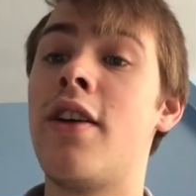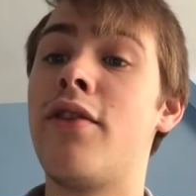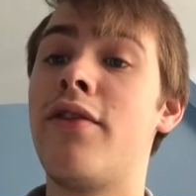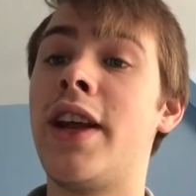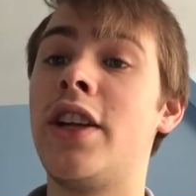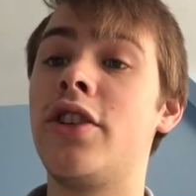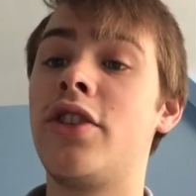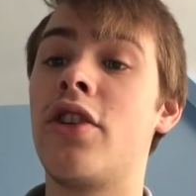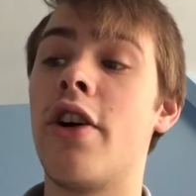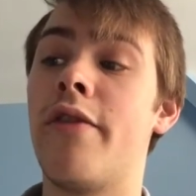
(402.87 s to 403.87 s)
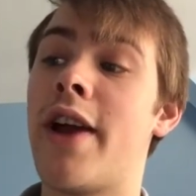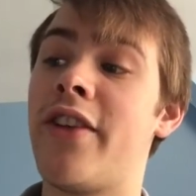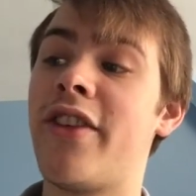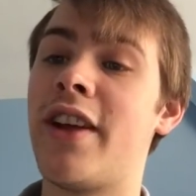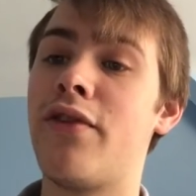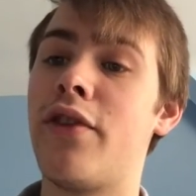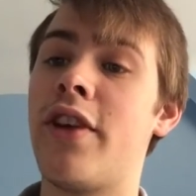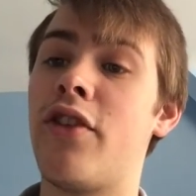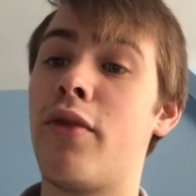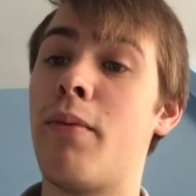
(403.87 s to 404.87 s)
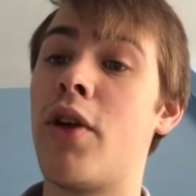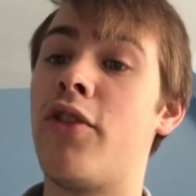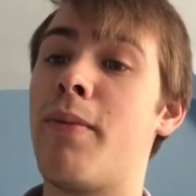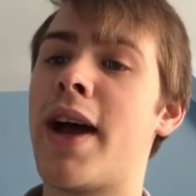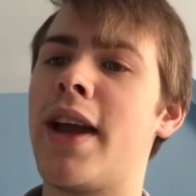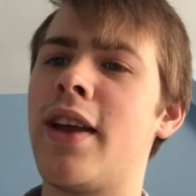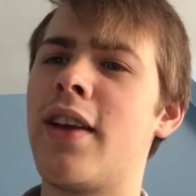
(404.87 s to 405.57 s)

Finch got arrested for this motorbike,